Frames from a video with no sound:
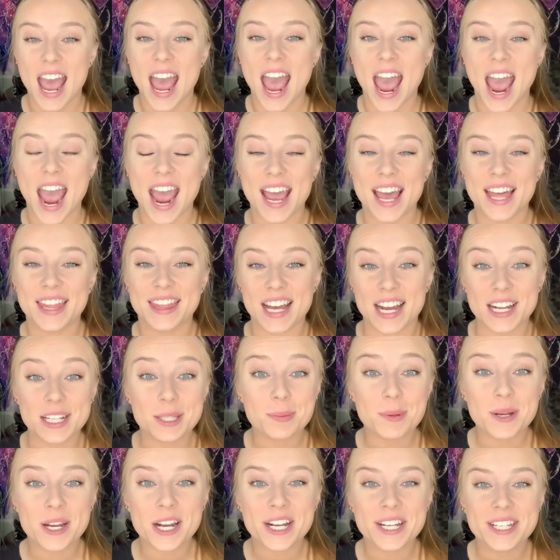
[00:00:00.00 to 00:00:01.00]
And that's
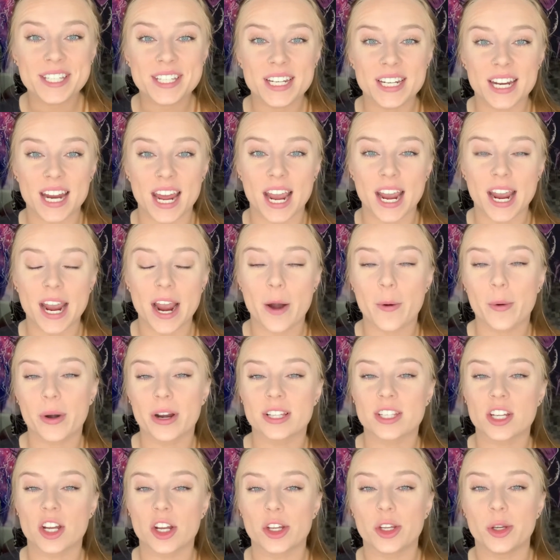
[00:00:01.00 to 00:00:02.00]
because today I want
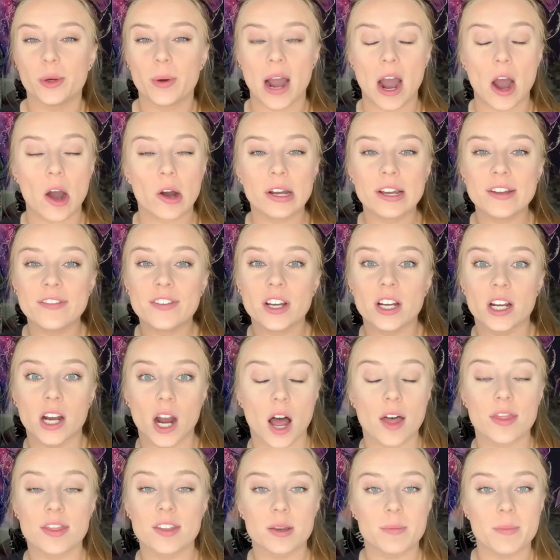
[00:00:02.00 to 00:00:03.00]
to tell you how I even
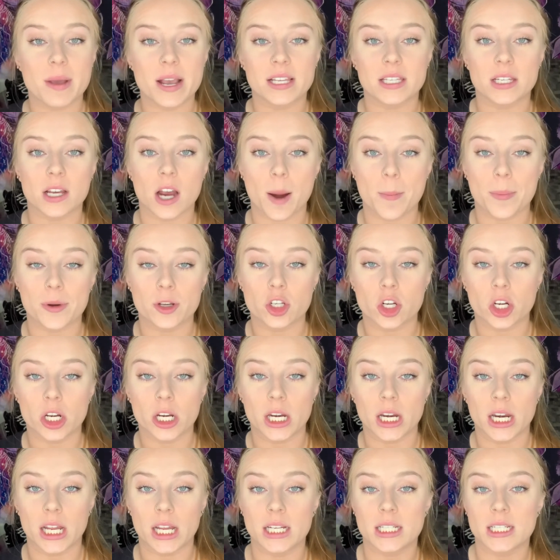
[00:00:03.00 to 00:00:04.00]
got the amazing
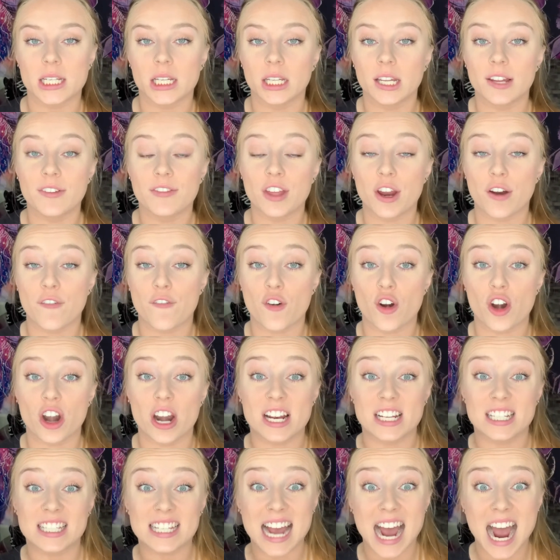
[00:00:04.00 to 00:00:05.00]
opportunity to live there for an
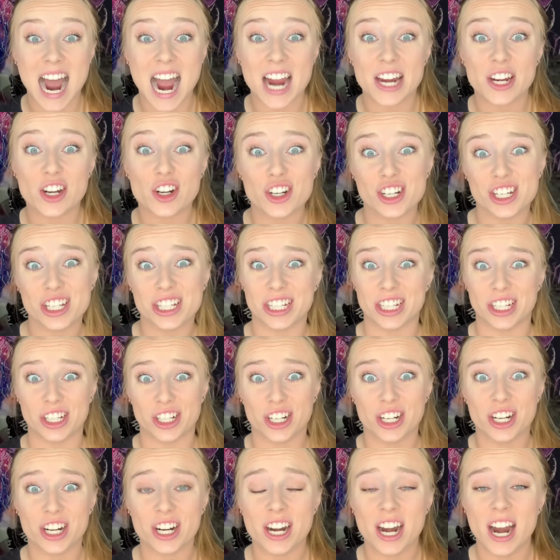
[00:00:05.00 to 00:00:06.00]
entire
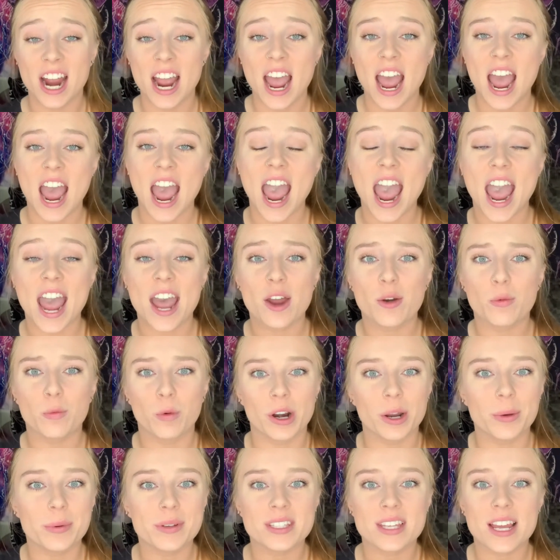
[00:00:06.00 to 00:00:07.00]
year and
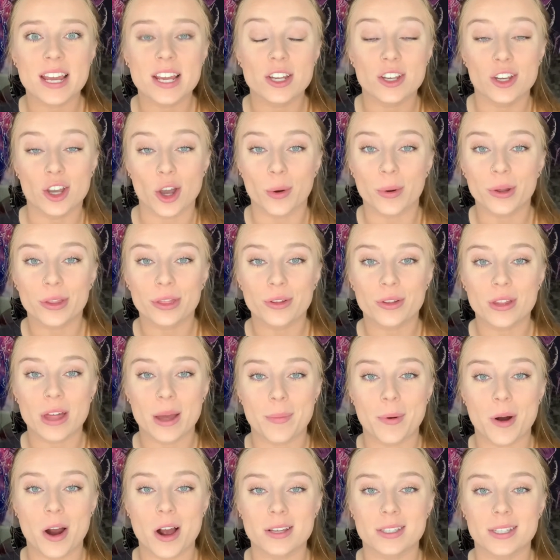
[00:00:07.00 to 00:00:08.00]
what it was like going through that
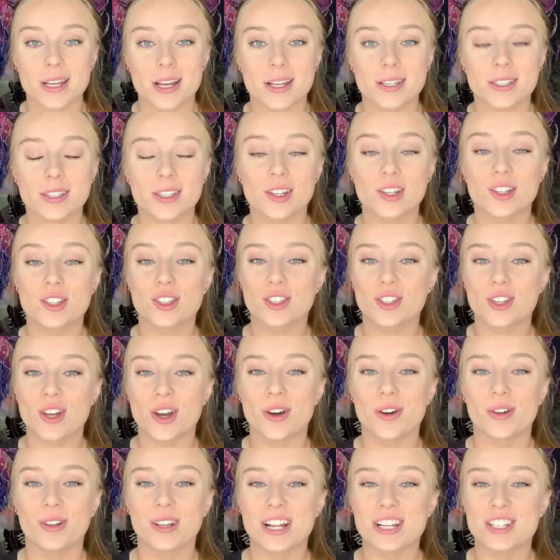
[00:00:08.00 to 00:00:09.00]
process.
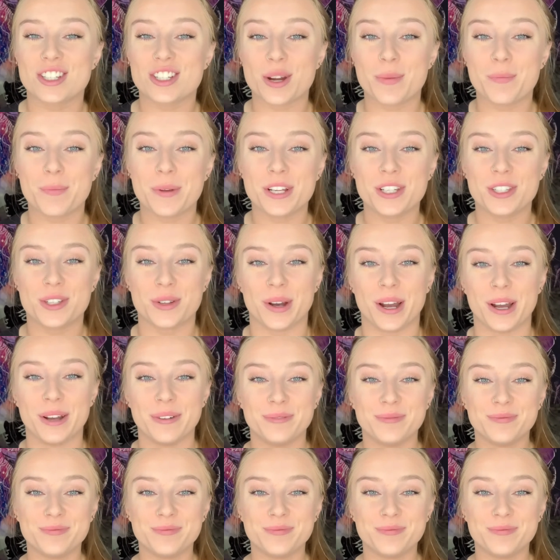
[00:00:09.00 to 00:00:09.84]
So let's jump into it.